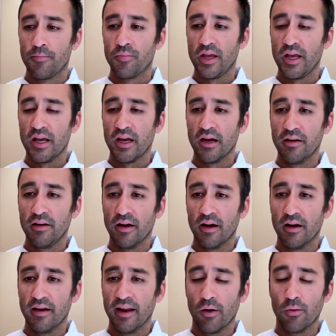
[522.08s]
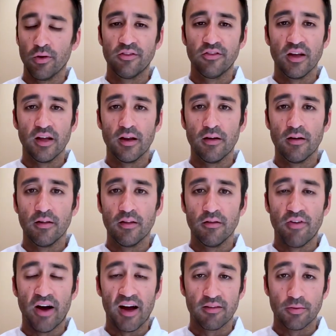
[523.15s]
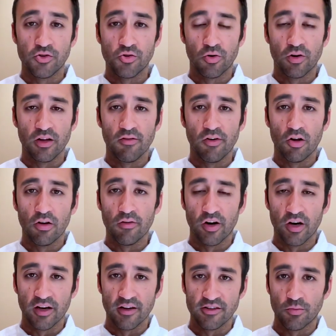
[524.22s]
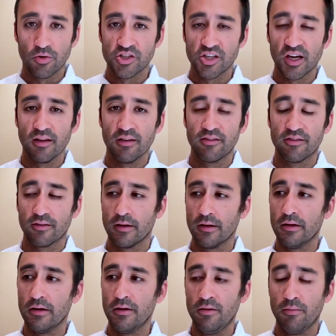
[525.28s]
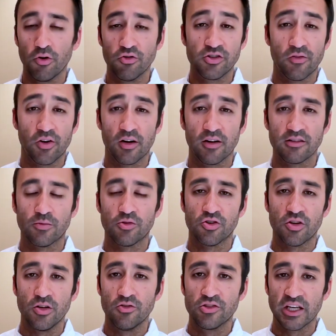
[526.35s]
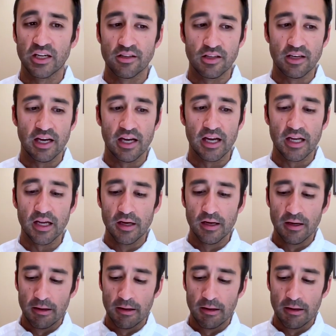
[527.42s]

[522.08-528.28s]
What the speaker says: And now it's in the vast majority of all of our customer sites. Most of our customers are using it today.